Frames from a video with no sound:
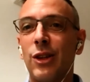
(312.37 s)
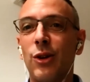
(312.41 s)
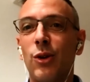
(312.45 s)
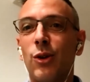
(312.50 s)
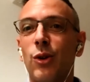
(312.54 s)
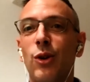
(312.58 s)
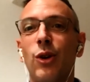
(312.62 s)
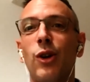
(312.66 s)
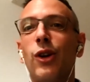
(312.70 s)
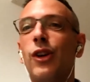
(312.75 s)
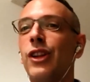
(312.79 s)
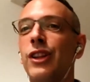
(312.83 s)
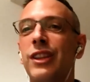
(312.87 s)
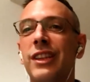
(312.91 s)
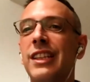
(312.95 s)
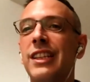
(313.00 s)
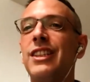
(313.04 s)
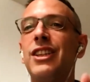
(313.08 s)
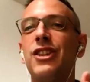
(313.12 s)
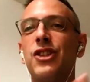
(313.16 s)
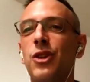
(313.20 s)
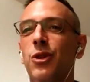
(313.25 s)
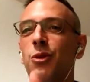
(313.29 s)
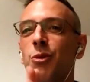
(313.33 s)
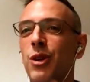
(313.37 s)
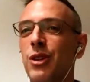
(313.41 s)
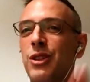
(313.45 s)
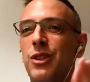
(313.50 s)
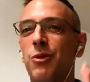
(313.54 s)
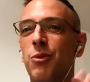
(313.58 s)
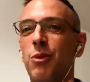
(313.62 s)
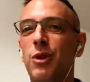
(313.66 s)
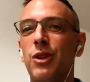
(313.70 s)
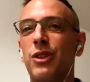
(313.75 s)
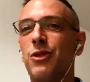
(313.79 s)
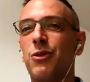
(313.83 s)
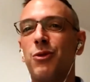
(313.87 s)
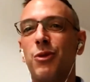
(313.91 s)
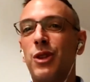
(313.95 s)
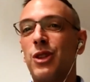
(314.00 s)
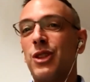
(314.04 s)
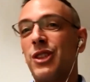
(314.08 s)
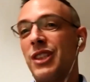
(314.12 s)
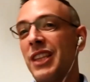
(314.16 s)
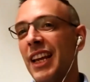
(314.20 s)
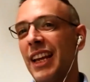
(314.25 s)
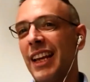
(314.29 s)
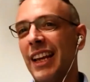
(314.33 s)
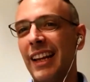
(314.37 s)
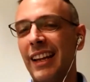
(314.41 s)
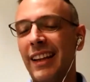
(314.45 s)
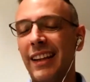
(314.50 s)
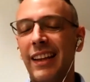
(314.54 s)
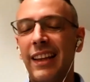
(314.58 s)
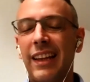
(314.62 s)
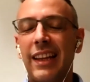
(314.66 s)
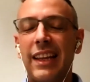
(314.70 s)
So decision was taken.